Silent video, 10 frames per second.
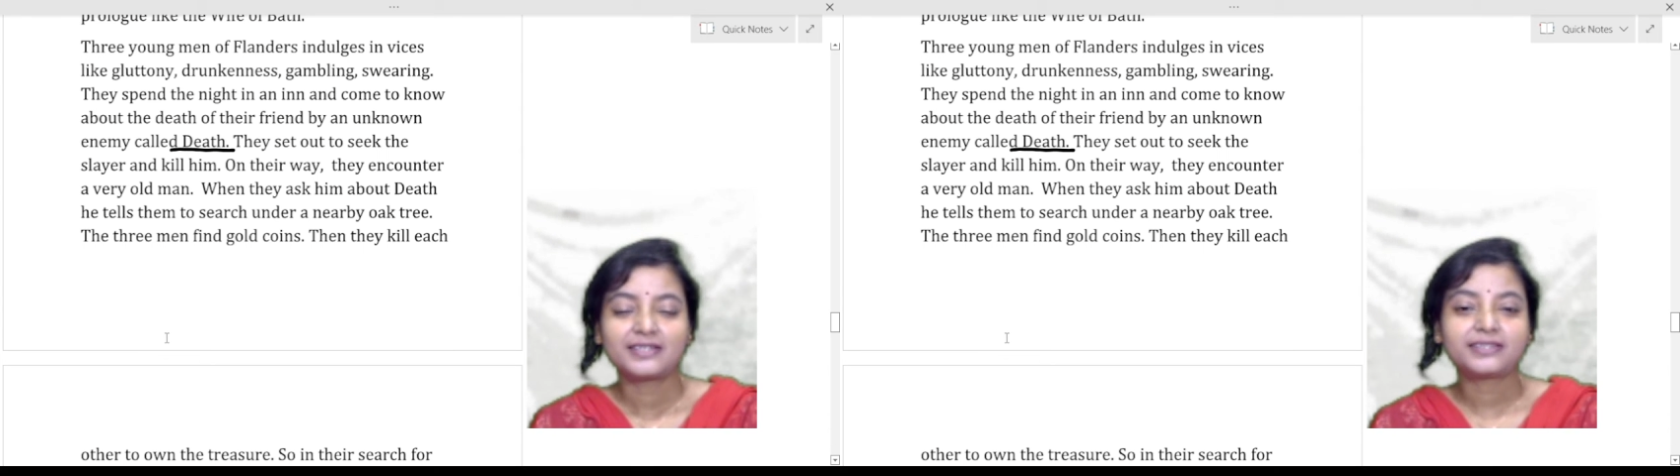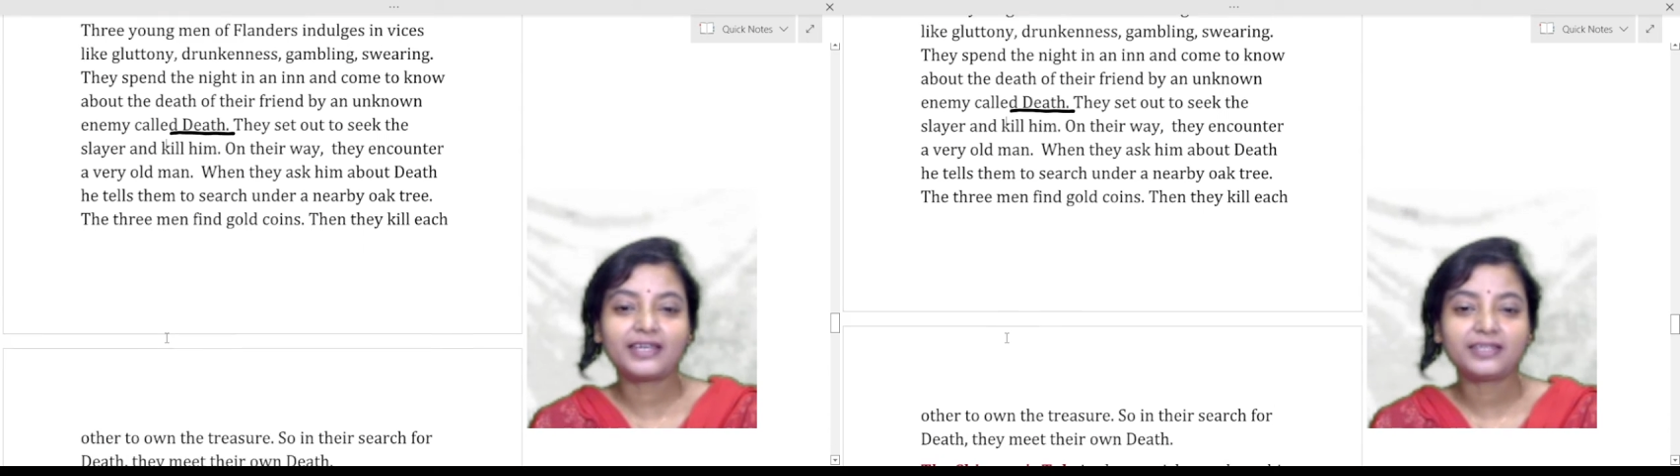
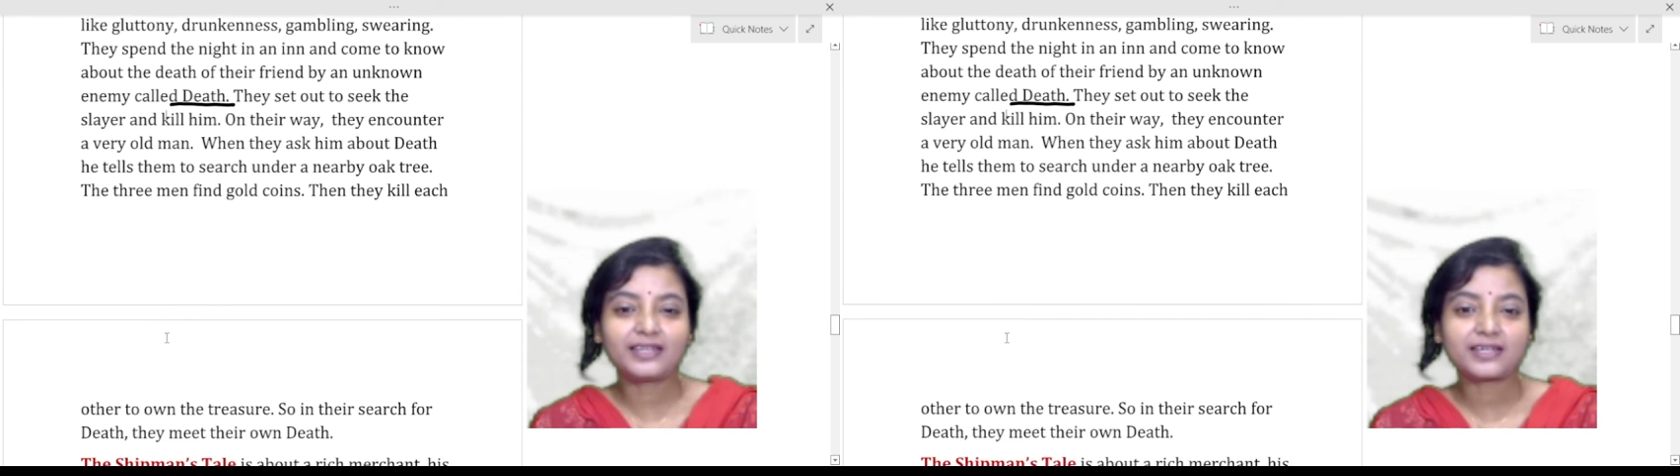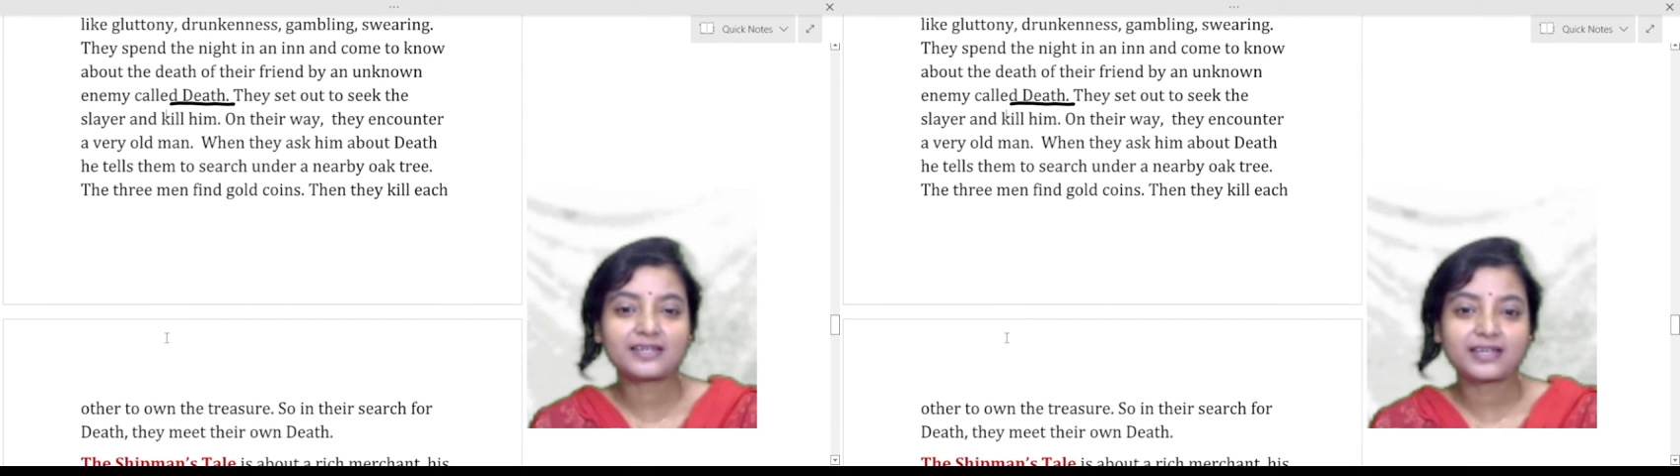Then
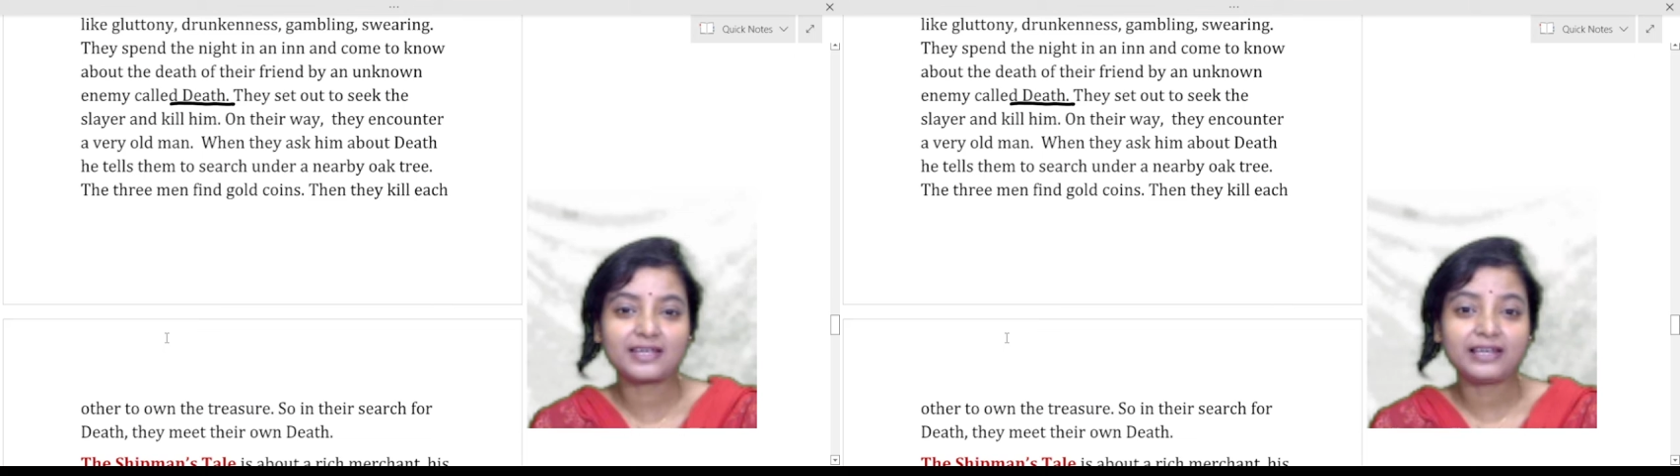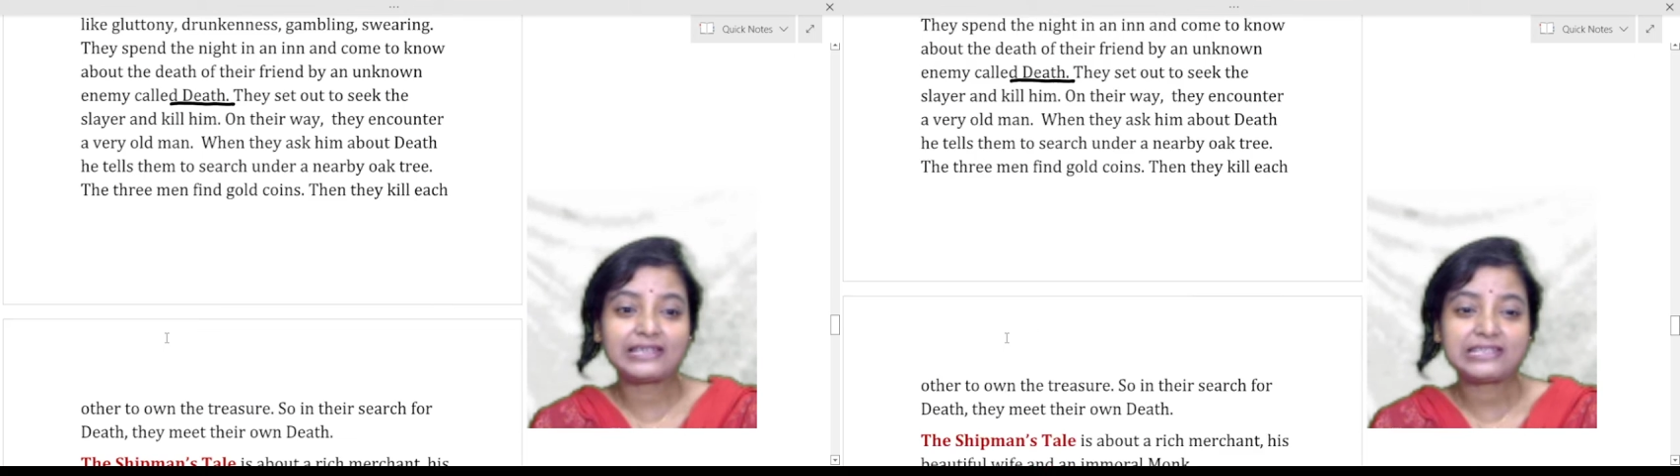they
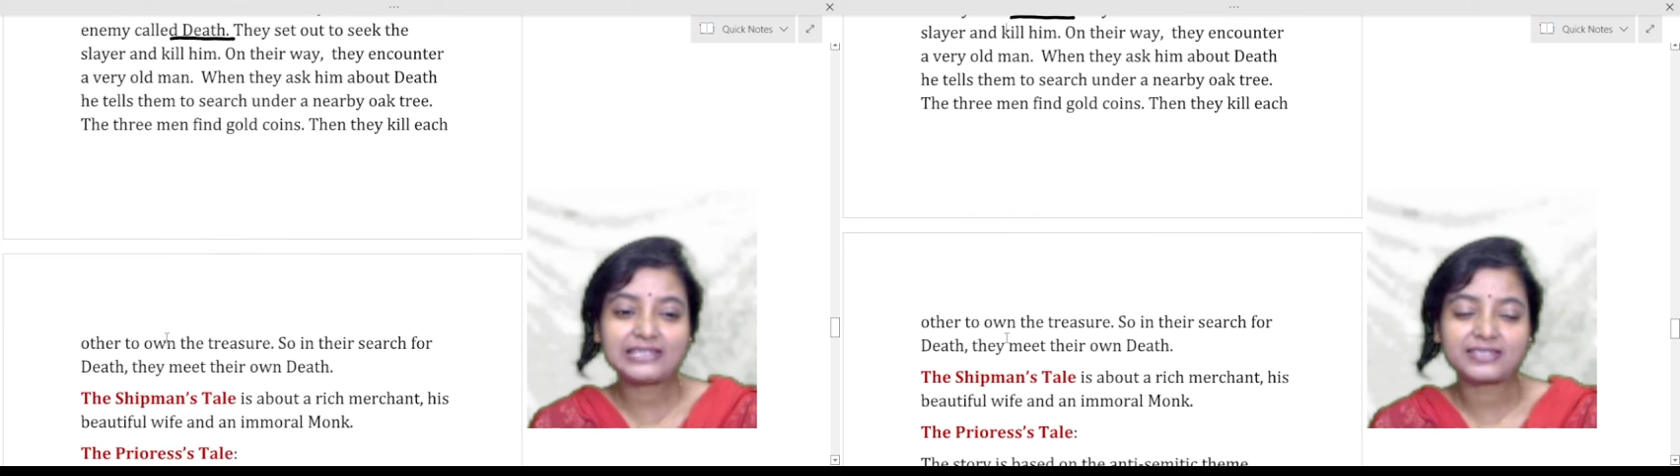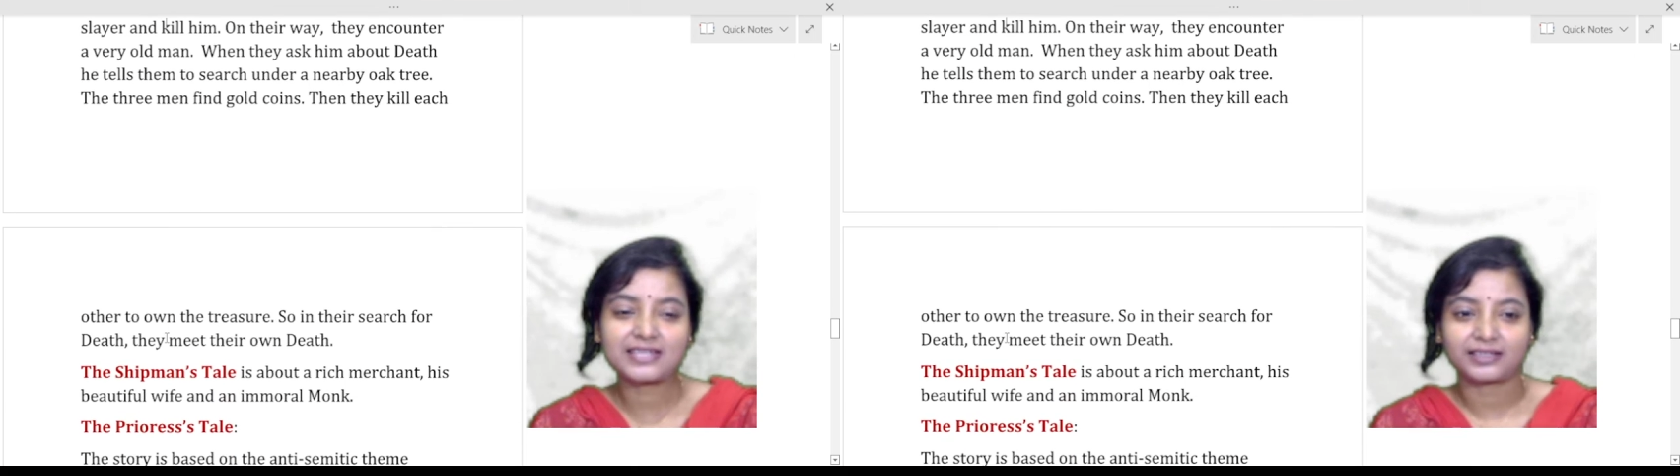kill
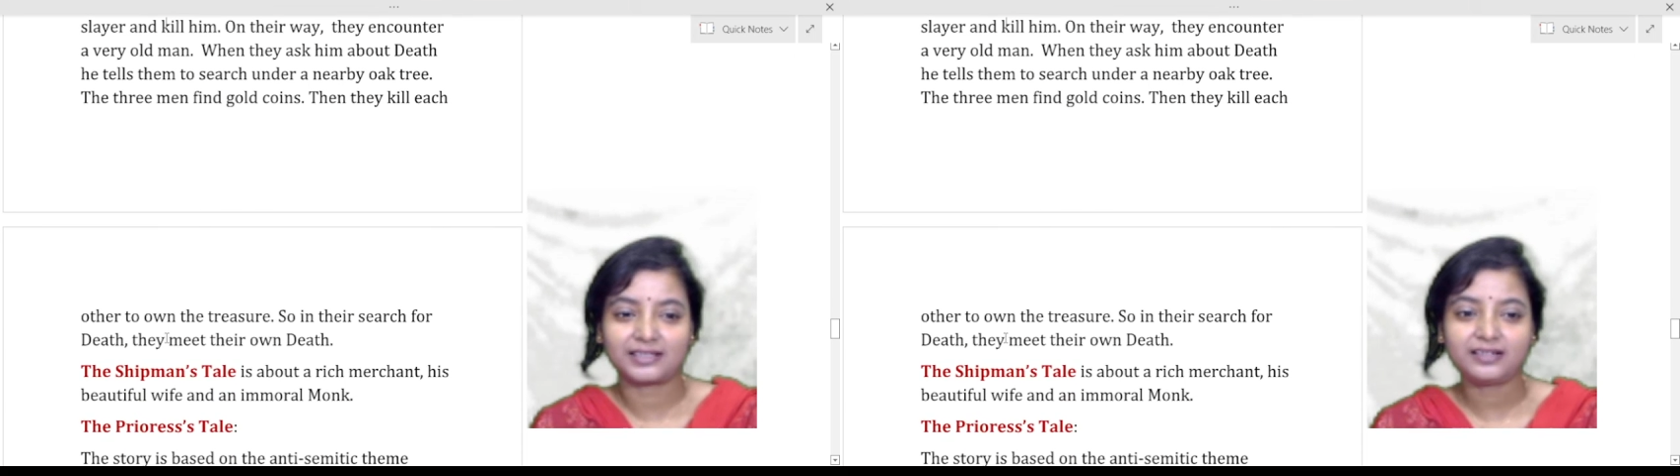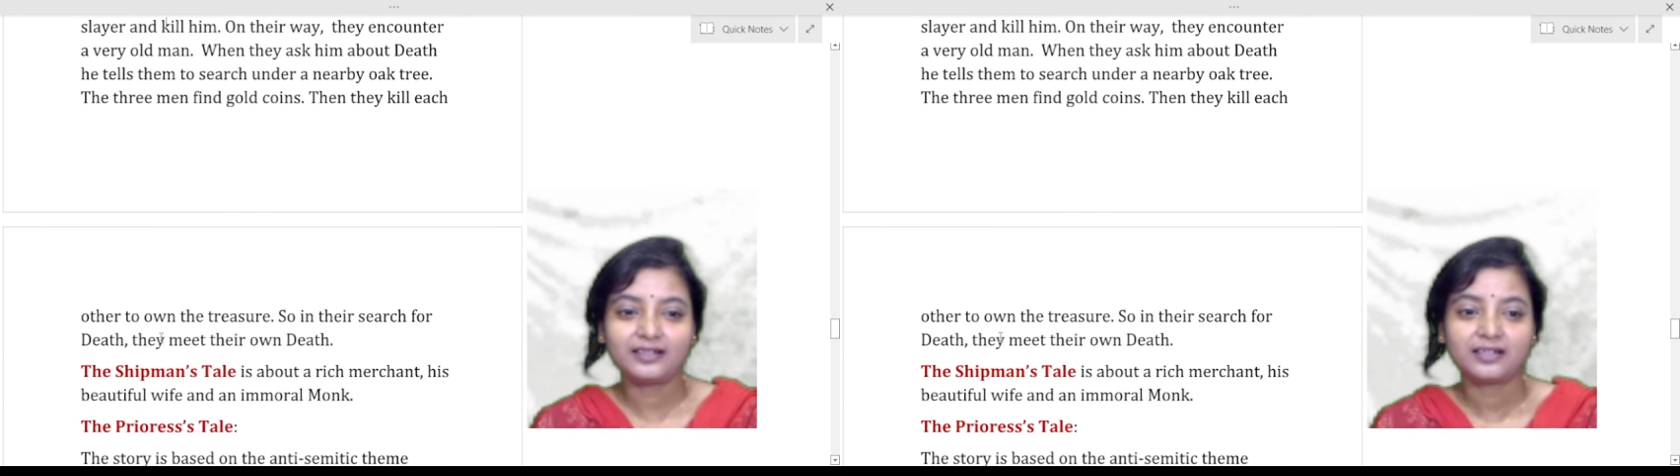each other